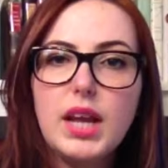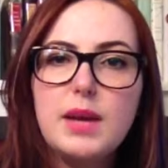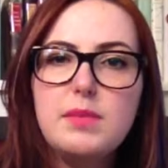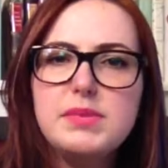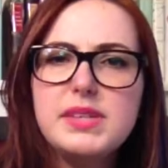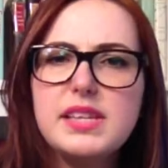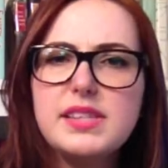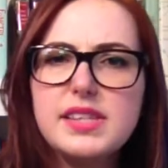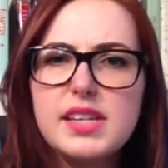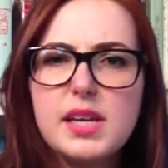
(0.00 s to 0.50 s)
I'm
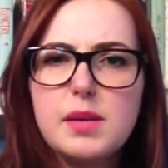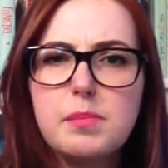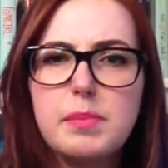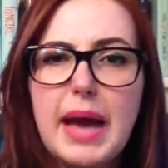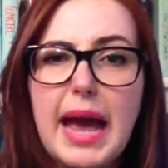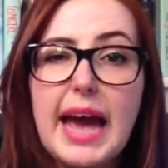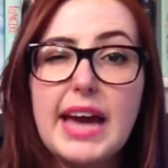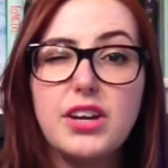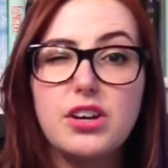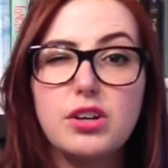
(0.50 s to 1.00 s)
sensing a
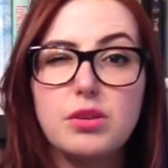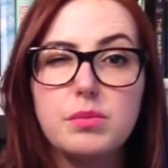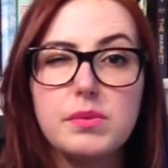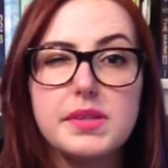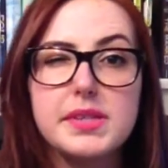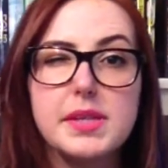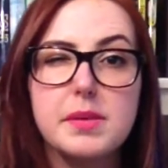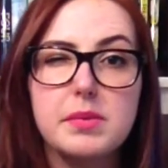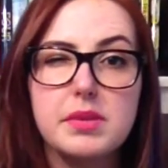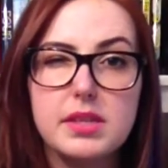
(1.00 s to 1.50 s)
pattern
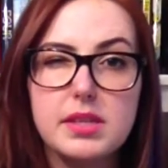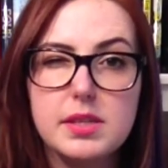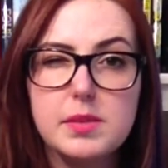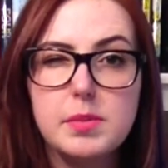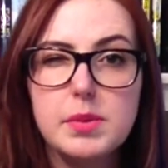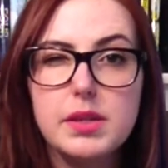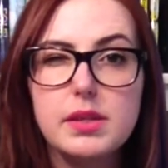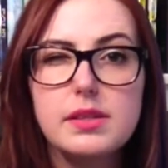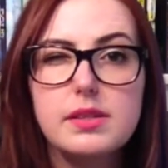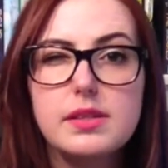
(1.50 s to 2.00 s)
with some of these
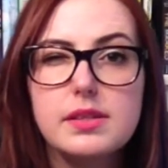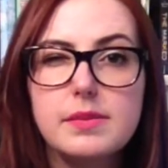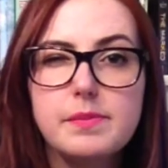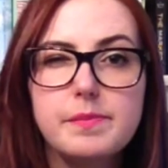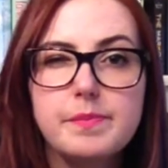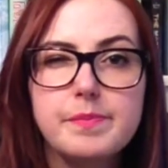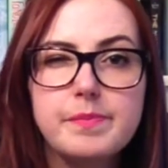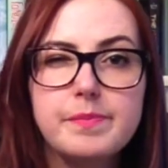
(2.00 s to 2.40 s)
books.